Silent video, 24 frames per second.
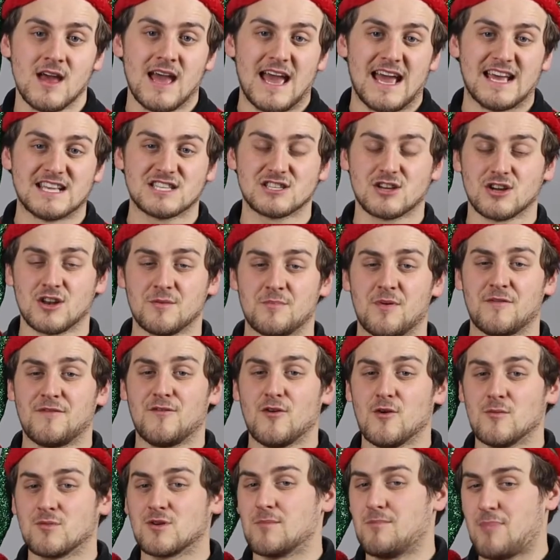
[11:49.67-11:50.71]
It's going to
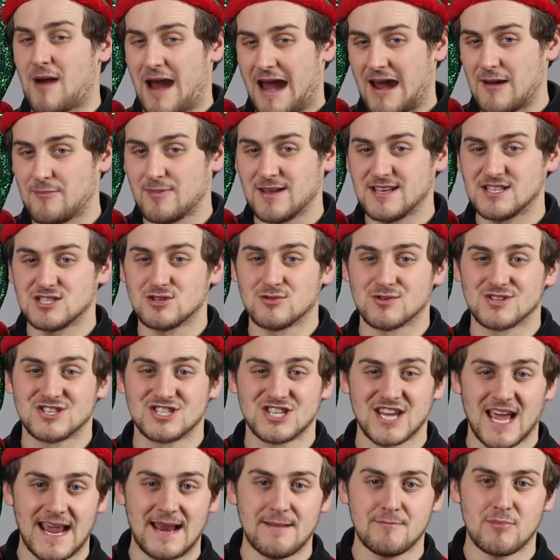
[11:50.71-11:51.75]
perform comparably to a
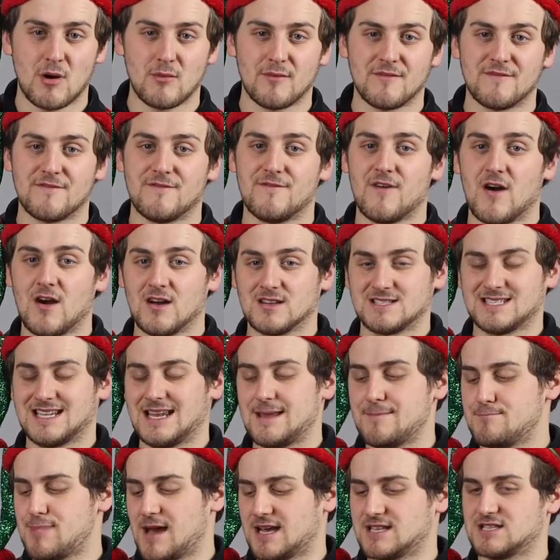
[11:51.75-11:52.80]
chain, but with vastly
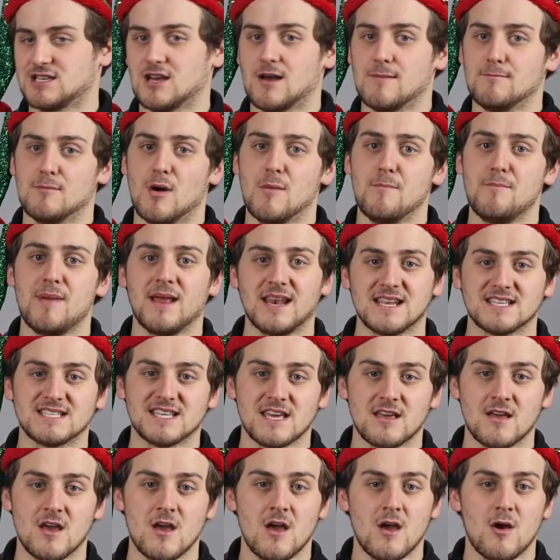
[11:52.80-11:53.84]
better
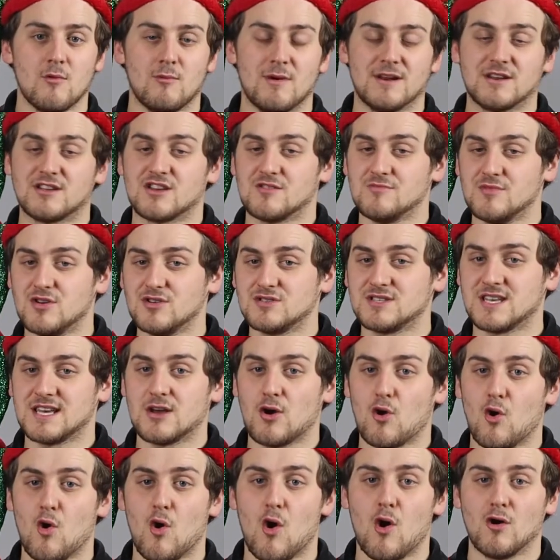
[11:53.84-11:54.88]
mobility when commuting
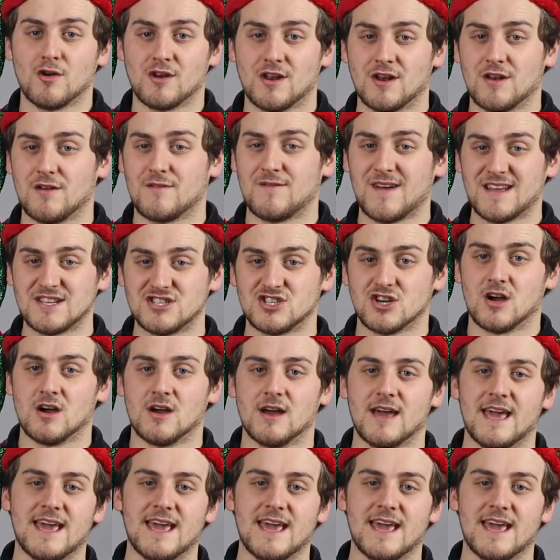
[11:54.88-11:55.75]
or on an adventure.